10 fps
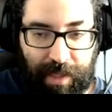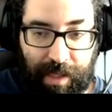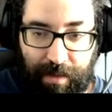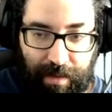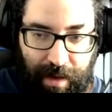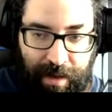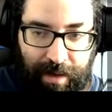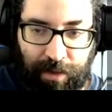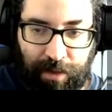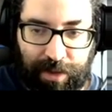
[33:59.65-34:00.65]
They
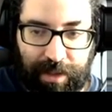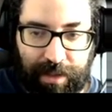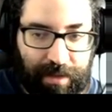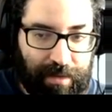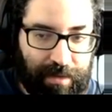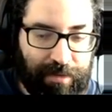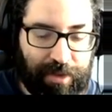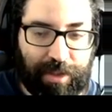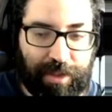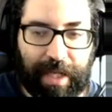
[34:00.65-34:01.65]
are usually
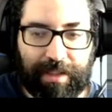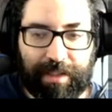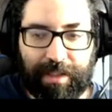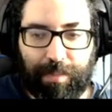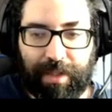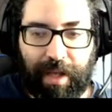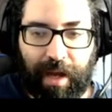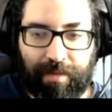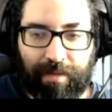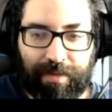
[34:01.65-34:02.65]
different spaces, but
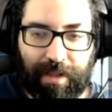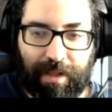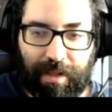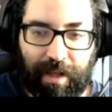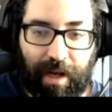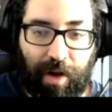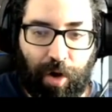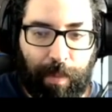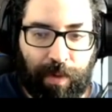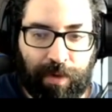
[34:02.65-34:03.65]
they have like a
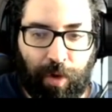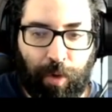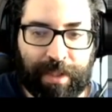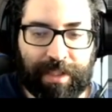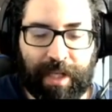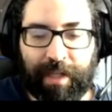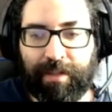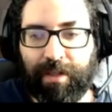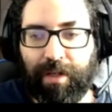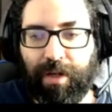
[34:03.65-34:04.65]
common open set,